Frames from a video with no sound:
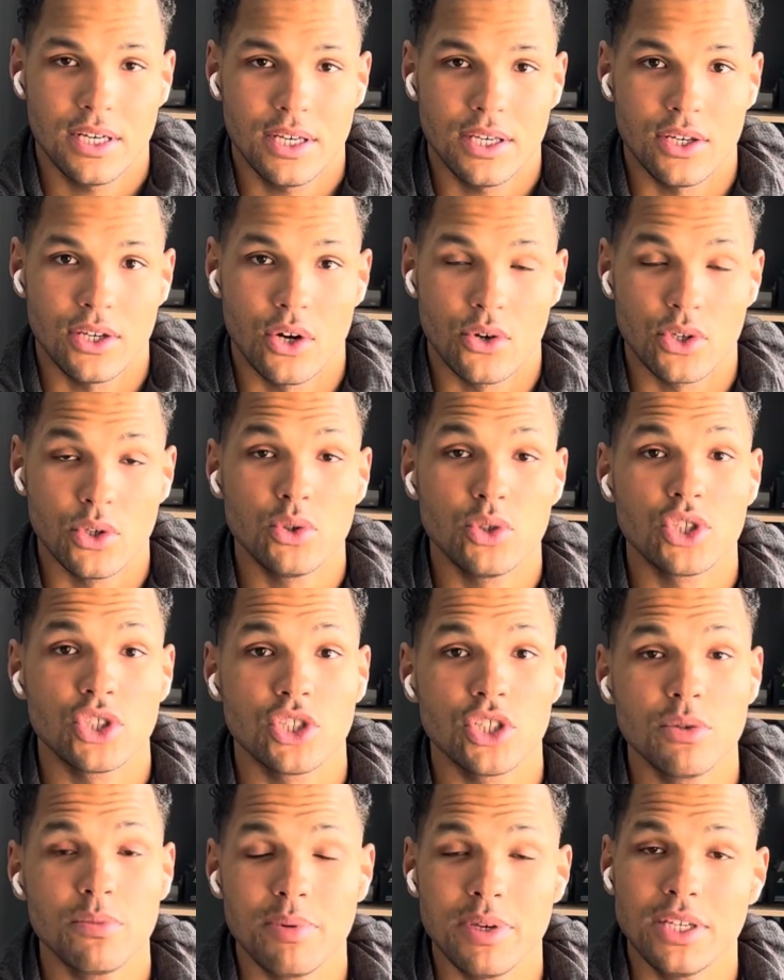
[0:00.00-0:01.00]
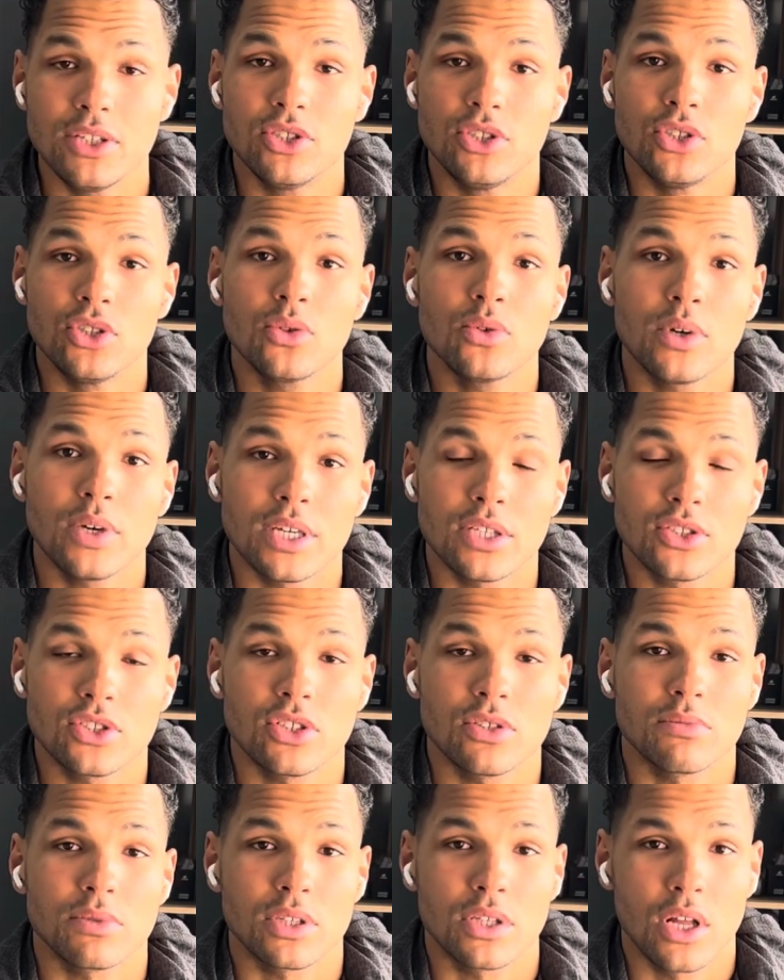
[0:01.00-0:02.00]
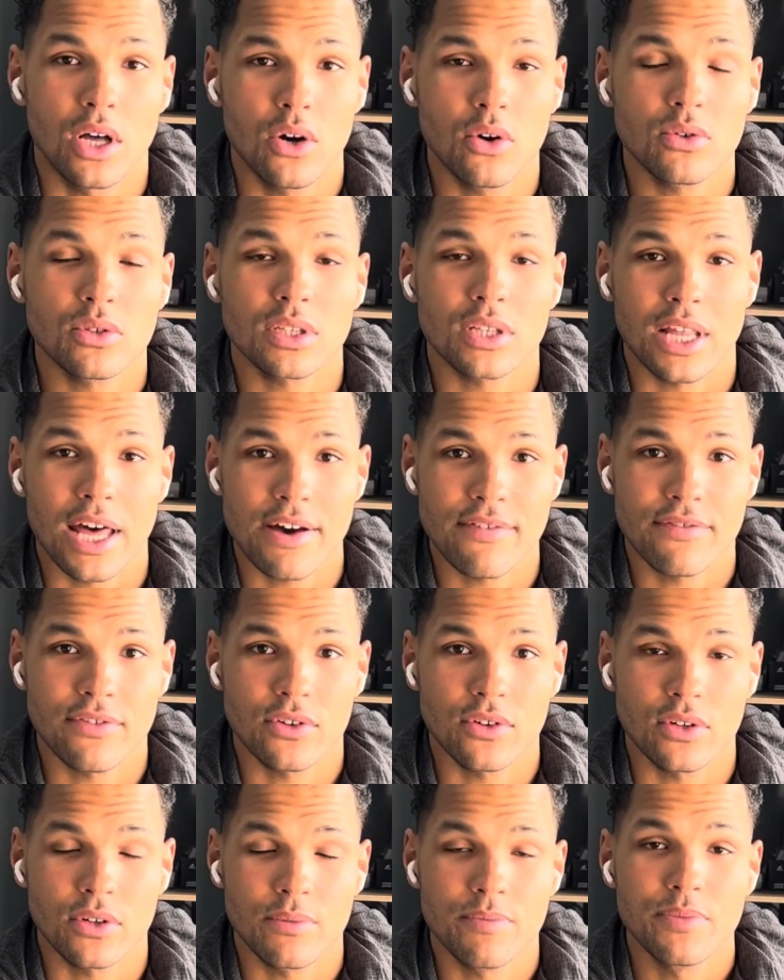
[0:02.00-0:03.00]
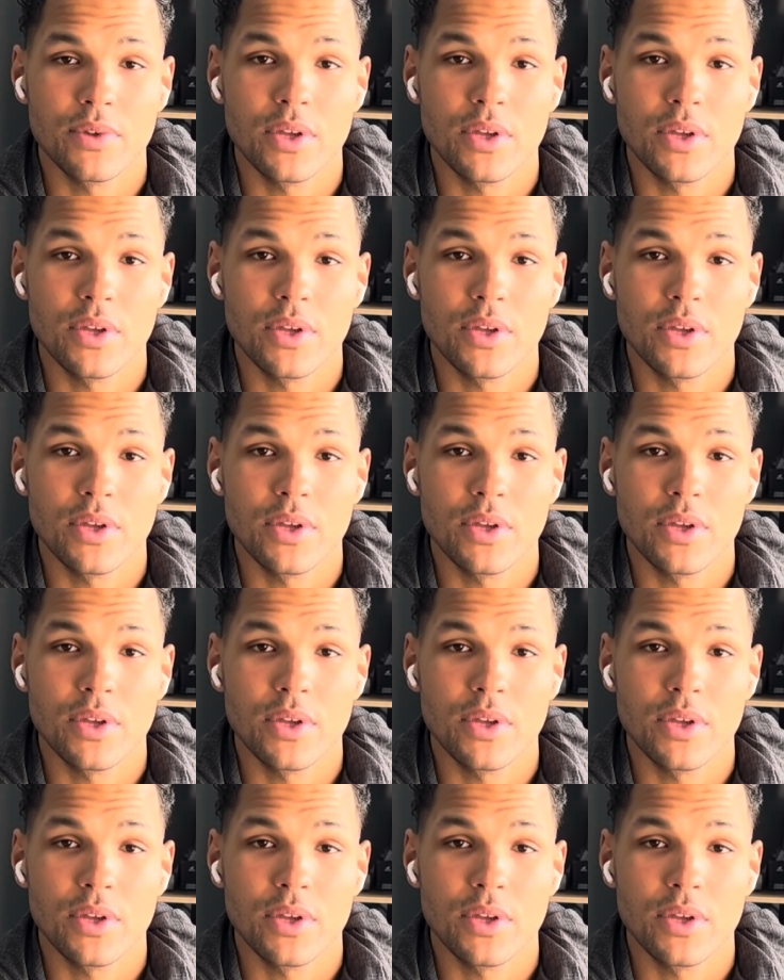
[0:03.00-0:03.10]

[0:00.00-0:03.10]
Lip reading: You know, you should be doing some low level